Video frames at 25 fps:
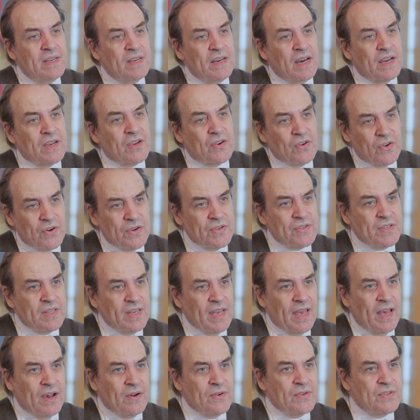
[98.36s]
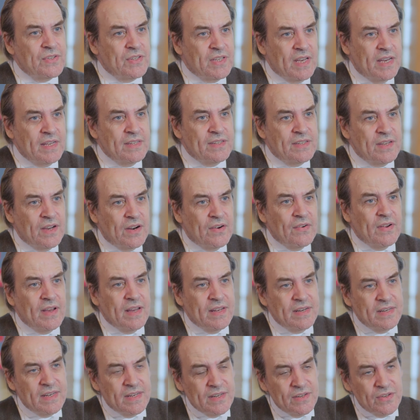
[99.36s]
across the health sector
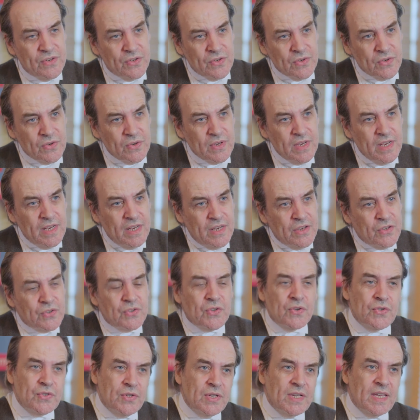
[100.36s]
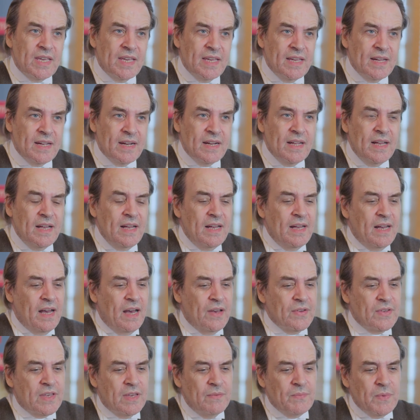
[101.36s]
and into social care?
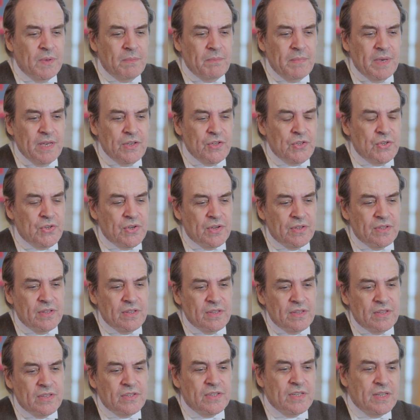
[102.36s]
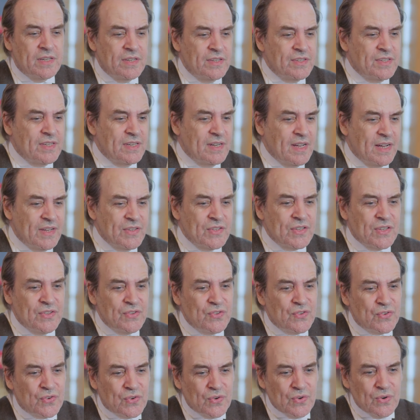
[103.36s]
How can we make sure that the citizen has
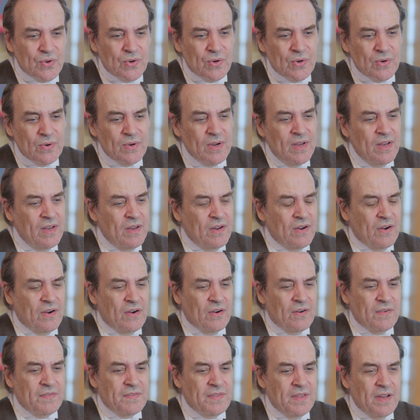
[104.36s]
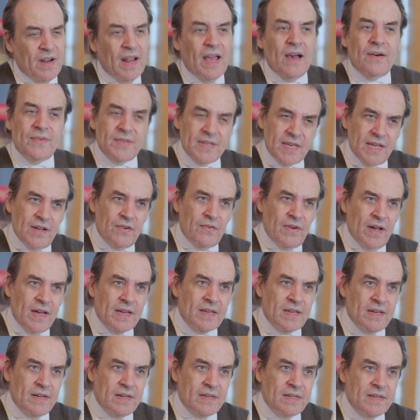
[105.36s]
control of their healthcare
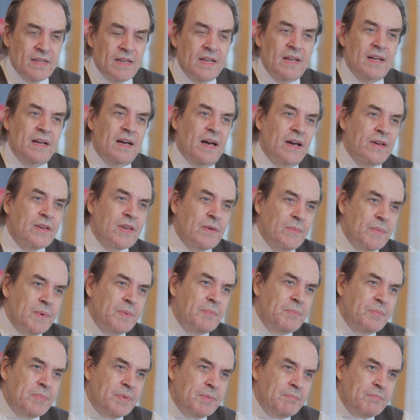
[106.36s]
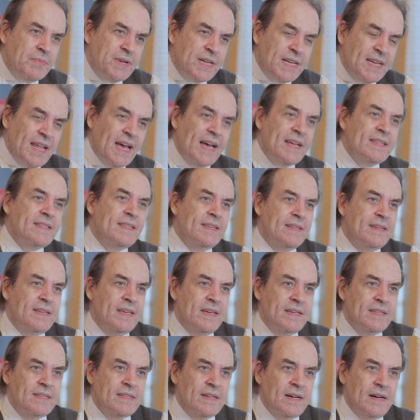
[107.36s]
record? How can we protect the
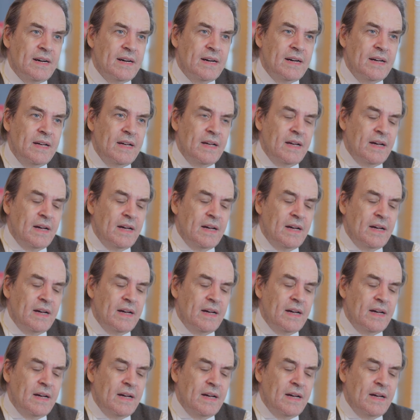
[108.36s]
data?